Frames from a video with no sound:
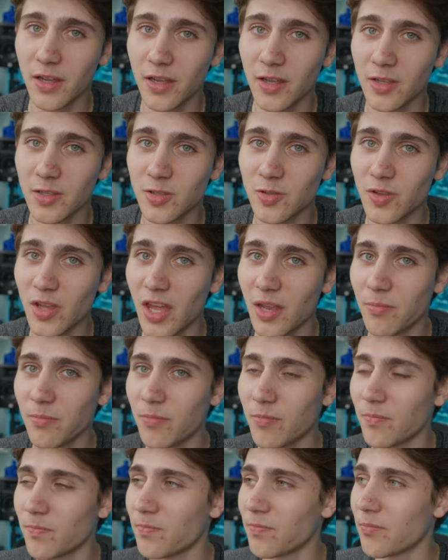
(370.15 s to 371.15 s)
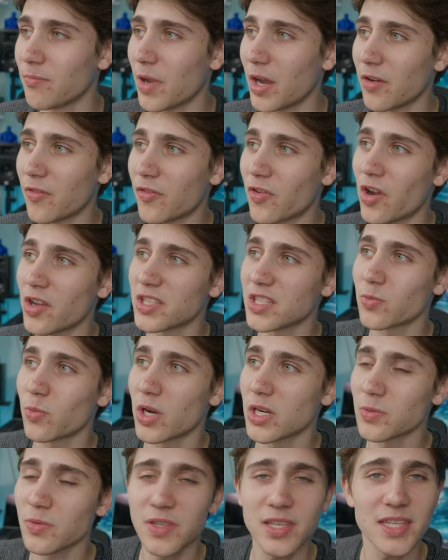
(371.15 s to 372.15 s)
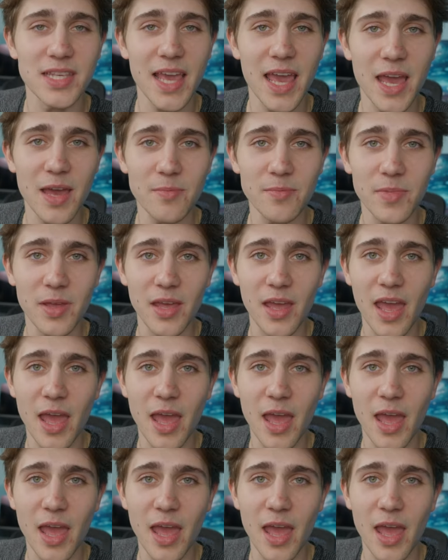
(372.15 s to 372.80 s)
So then Marie-France works with Sam